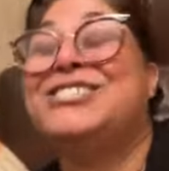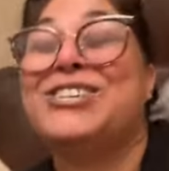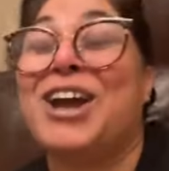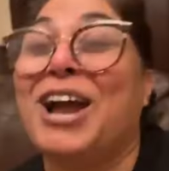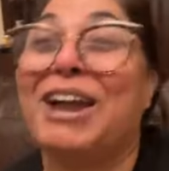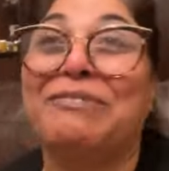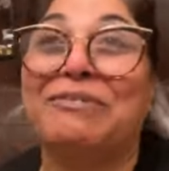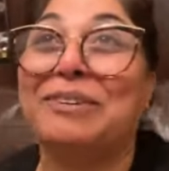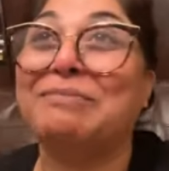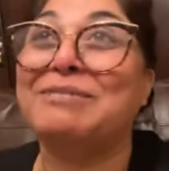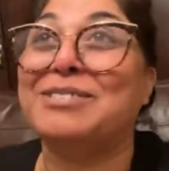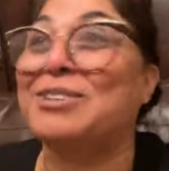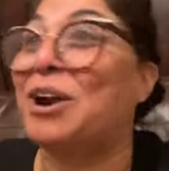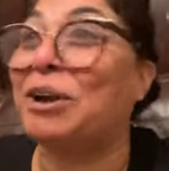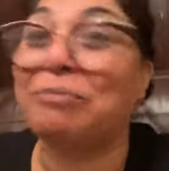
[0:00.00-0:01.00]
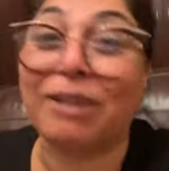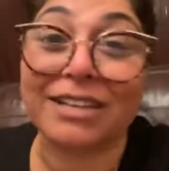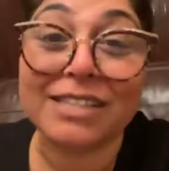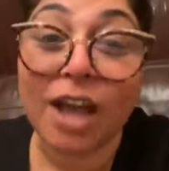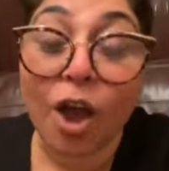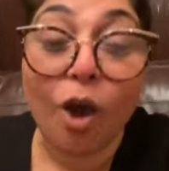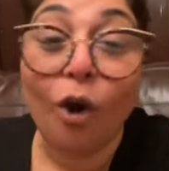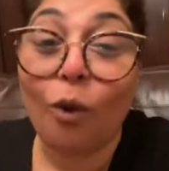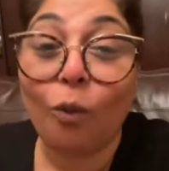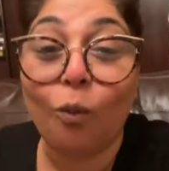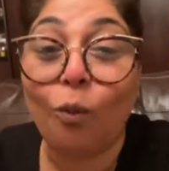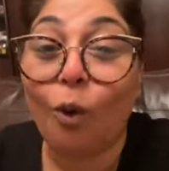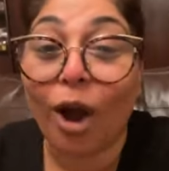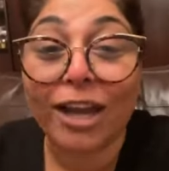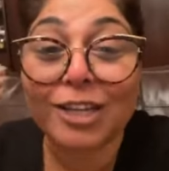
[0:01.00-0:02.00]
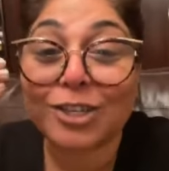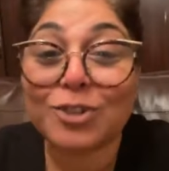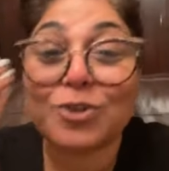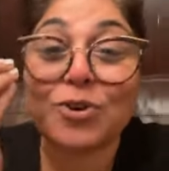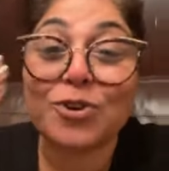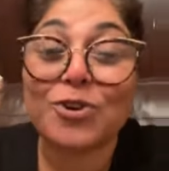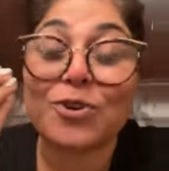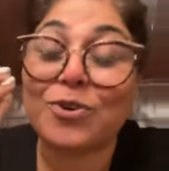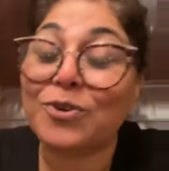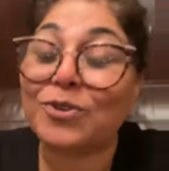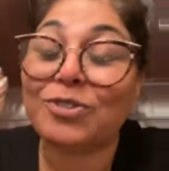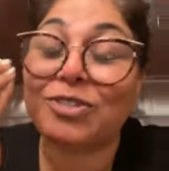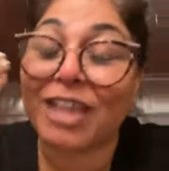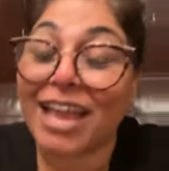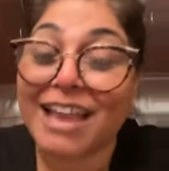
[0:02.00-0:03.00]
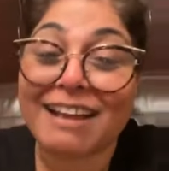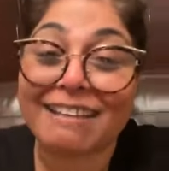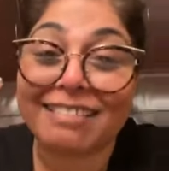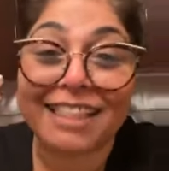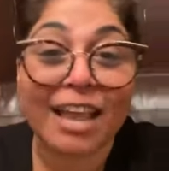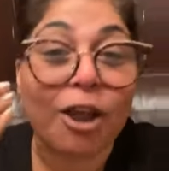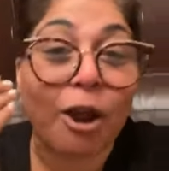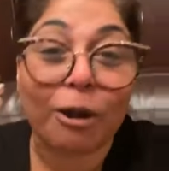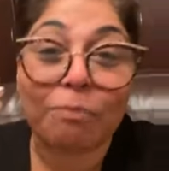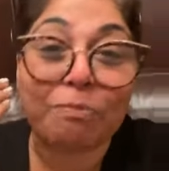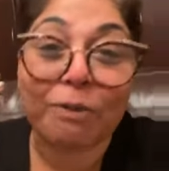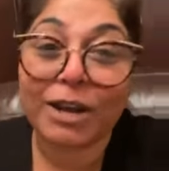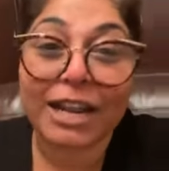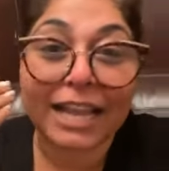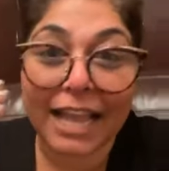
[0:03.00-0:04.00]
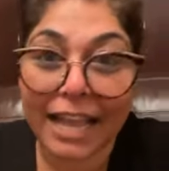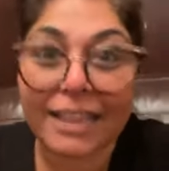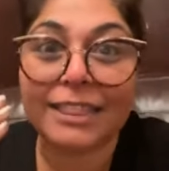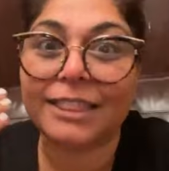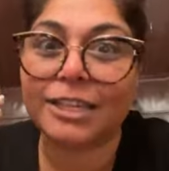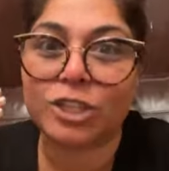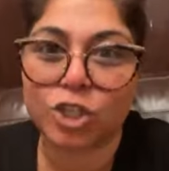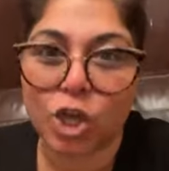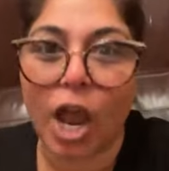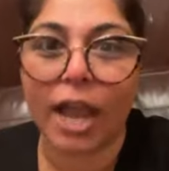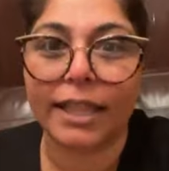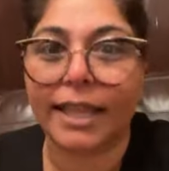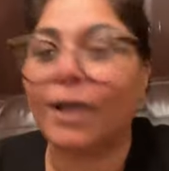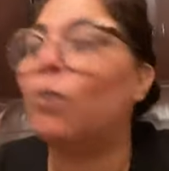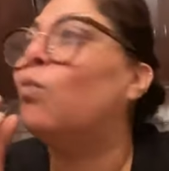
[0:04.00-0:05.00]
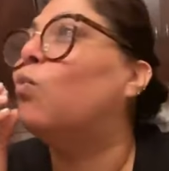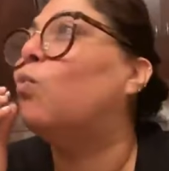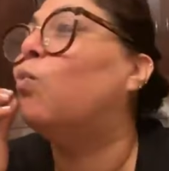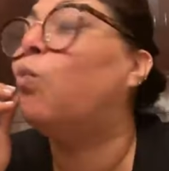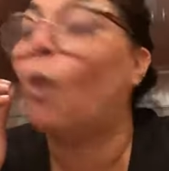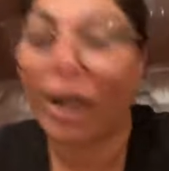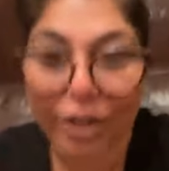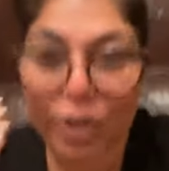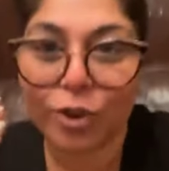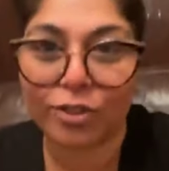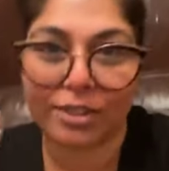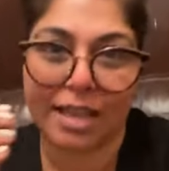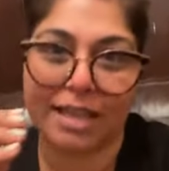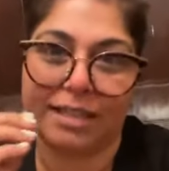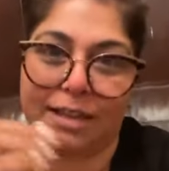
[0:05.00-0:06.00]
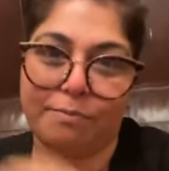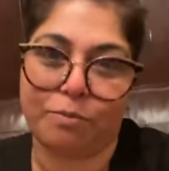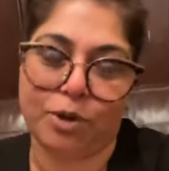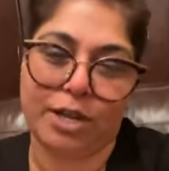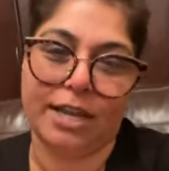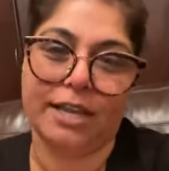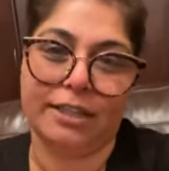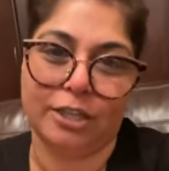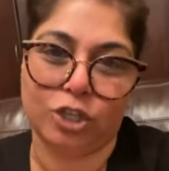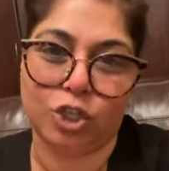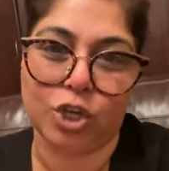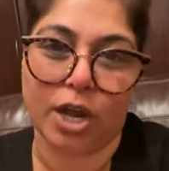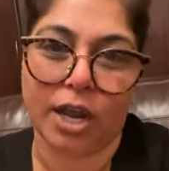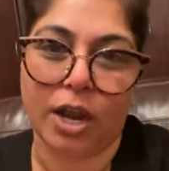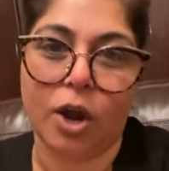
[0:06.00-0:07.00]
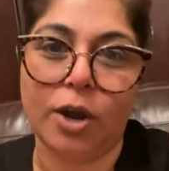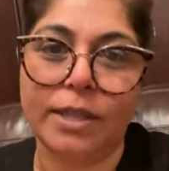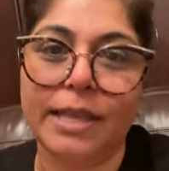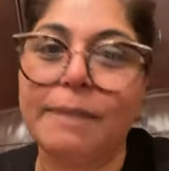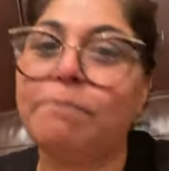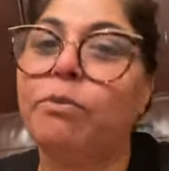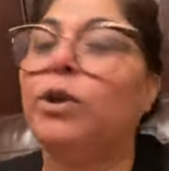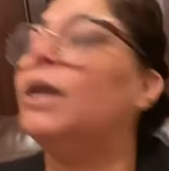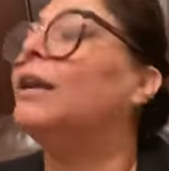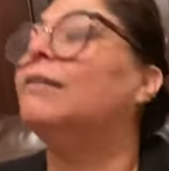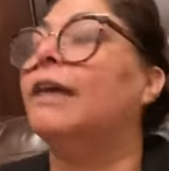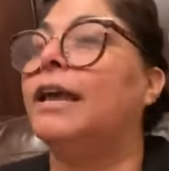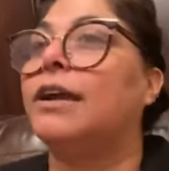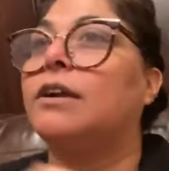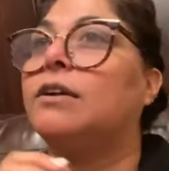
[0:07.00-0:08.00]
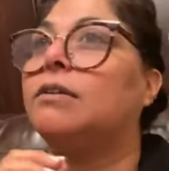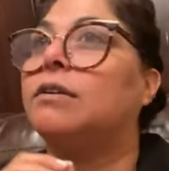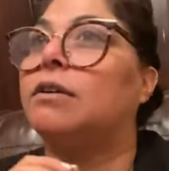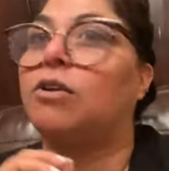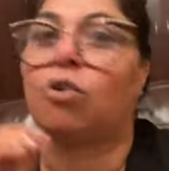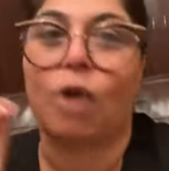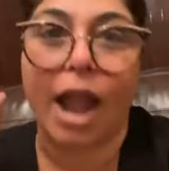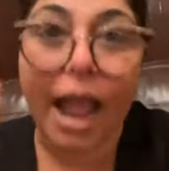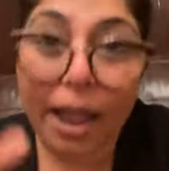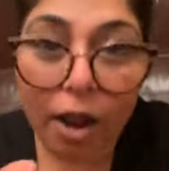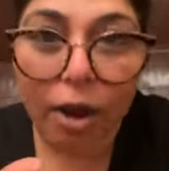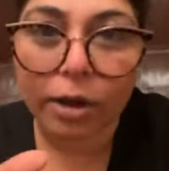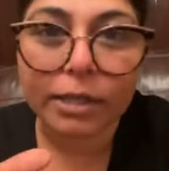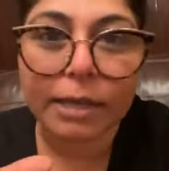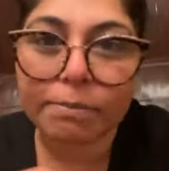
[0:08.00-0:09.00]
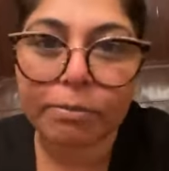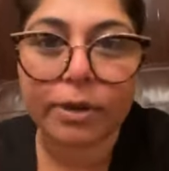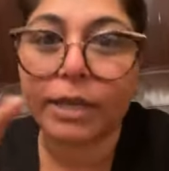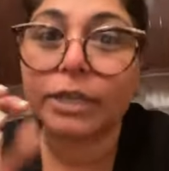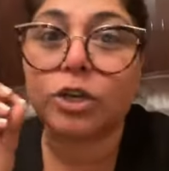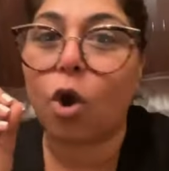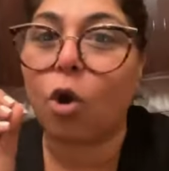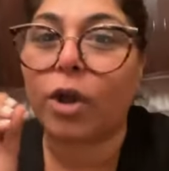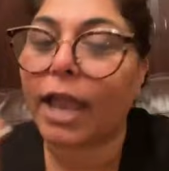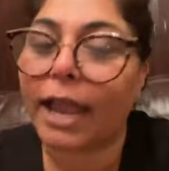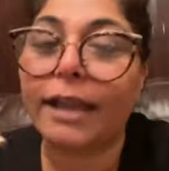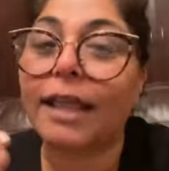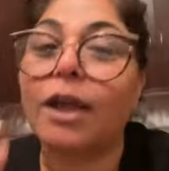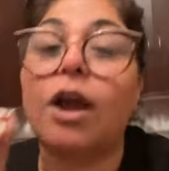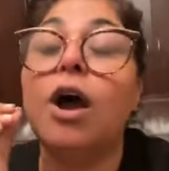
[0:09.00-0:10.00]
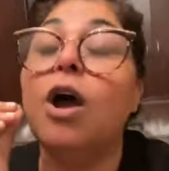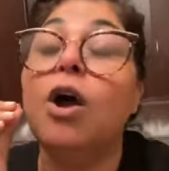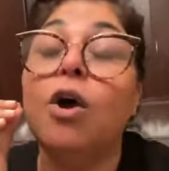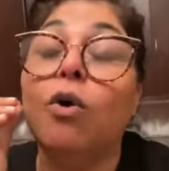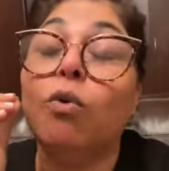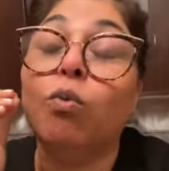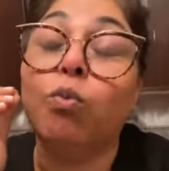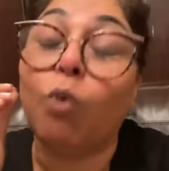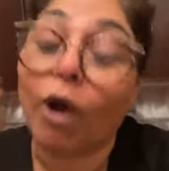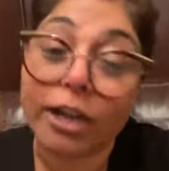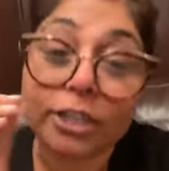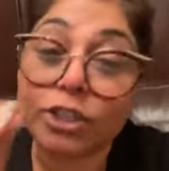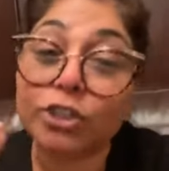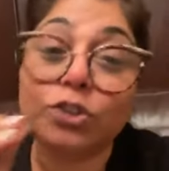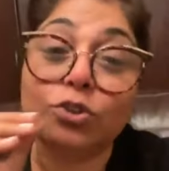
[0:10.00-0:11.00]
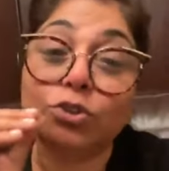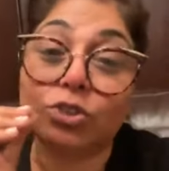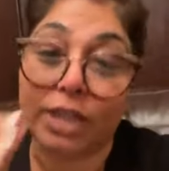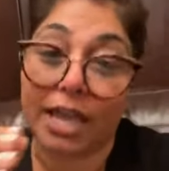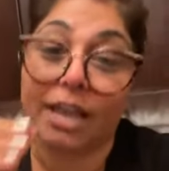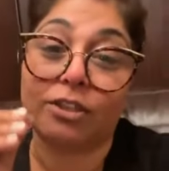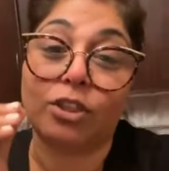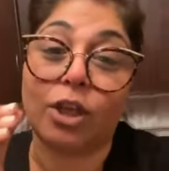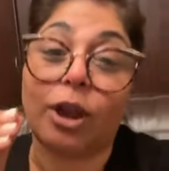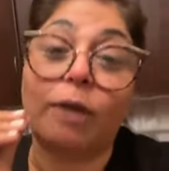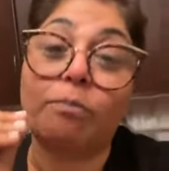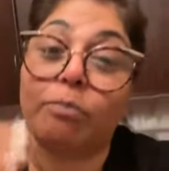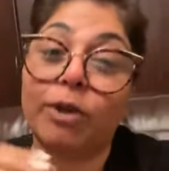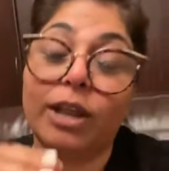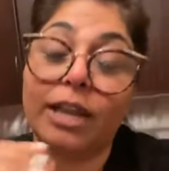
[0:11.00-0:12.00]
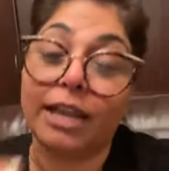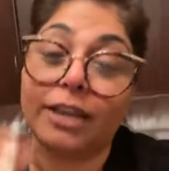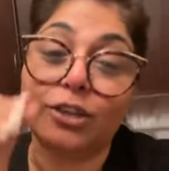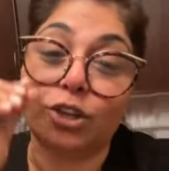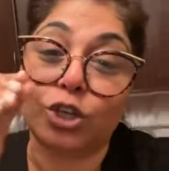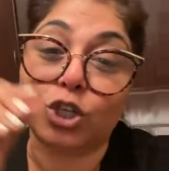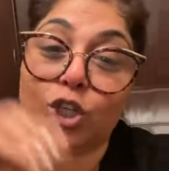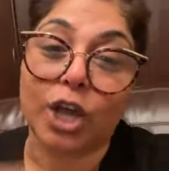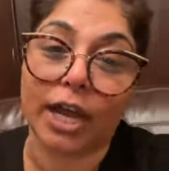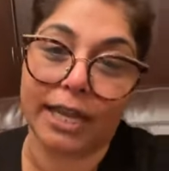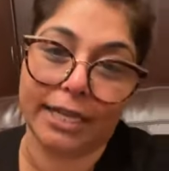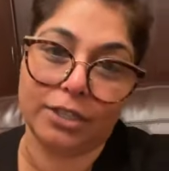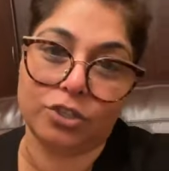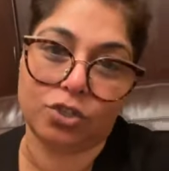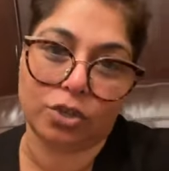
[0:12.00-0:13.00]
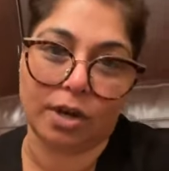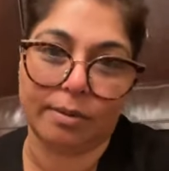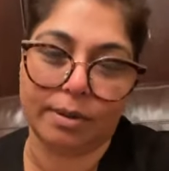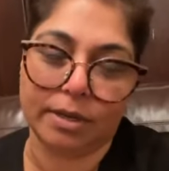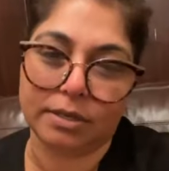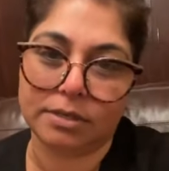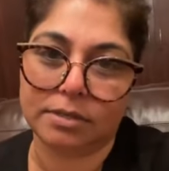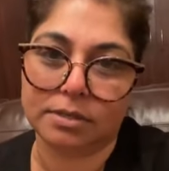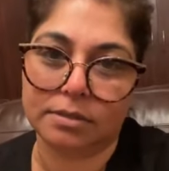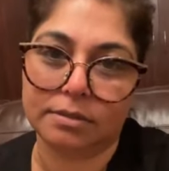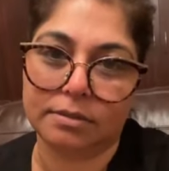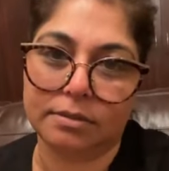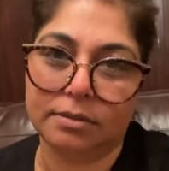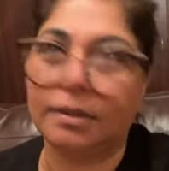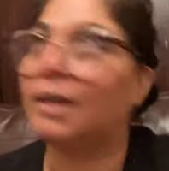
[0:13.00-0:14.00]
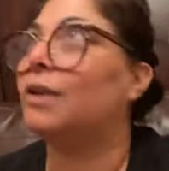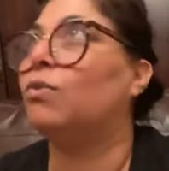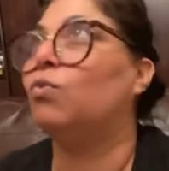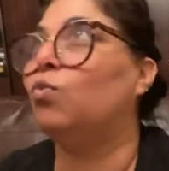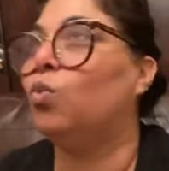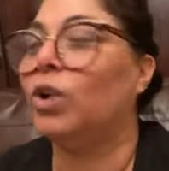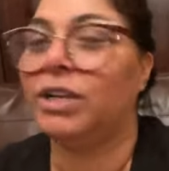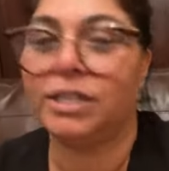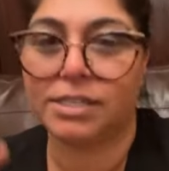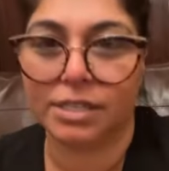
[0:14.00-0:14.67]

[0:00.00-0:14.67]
chai from Starbucks. What do you think they are putting in the chai? Like, what do you think they're putting in the chai? Are they putting like crack? Are they putting cocaine? Like, What do you think they are putting in your chai in Starbucks? Like, what is